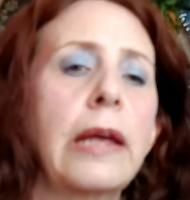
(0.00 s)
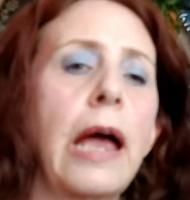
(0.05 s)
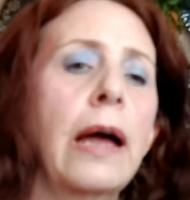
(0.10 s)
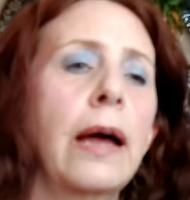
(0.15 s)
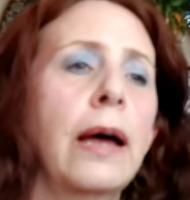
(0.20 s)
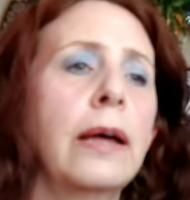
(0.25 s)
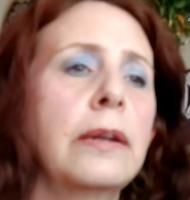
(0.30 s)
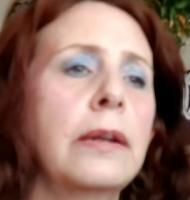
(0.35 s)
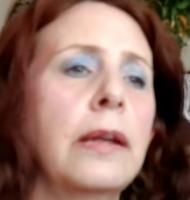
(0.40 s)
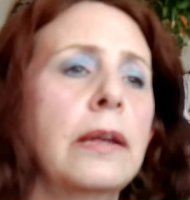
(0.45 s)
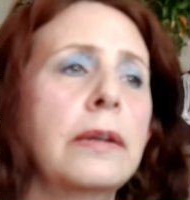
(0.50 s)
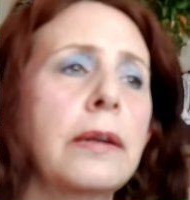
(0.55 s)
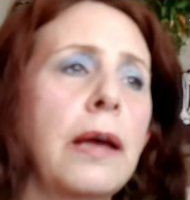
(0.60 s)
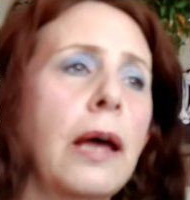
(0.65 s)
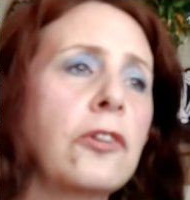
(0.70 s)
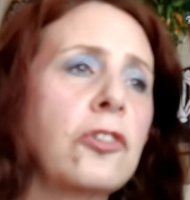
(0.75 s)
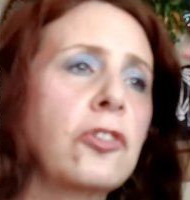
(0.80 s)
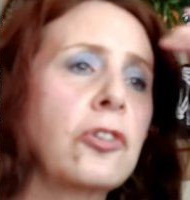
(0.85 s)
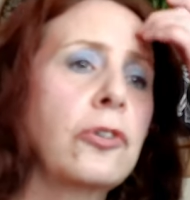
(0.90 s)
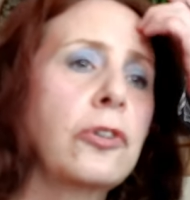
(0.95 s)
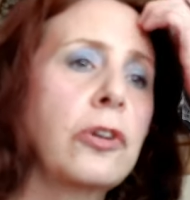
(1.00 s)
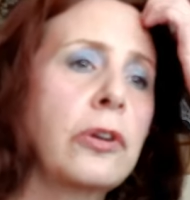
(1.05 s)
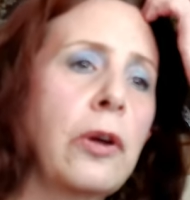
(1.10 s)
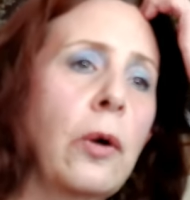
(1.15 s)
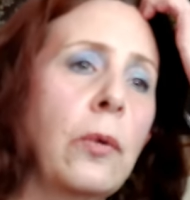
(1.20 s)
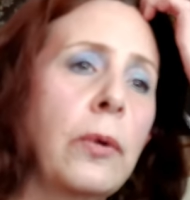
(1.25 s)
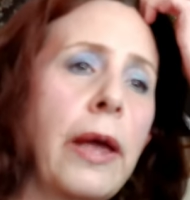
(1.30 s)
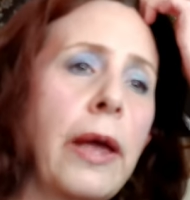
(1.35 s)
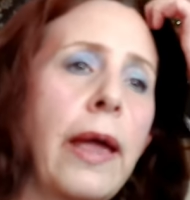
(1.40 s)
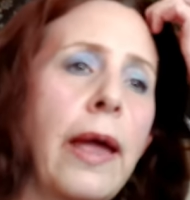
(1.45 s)
Uh, Natasha
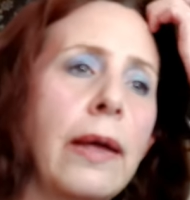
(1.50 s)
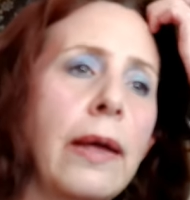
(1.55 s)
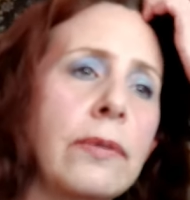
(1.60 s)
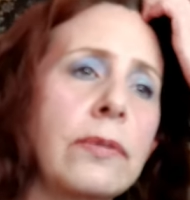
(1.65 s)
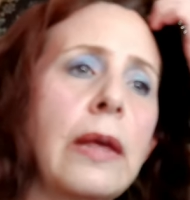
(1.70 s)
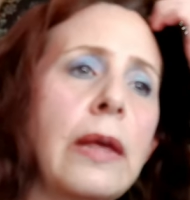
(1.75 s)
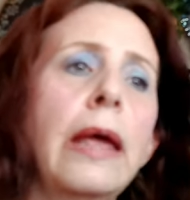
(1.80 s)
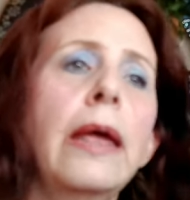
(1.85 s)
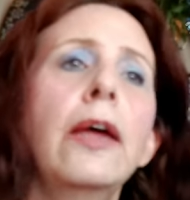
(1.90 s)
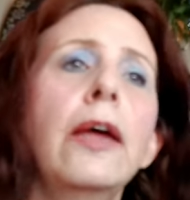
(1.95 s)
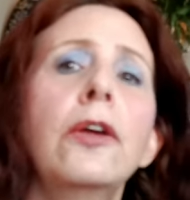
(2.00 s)
Denona has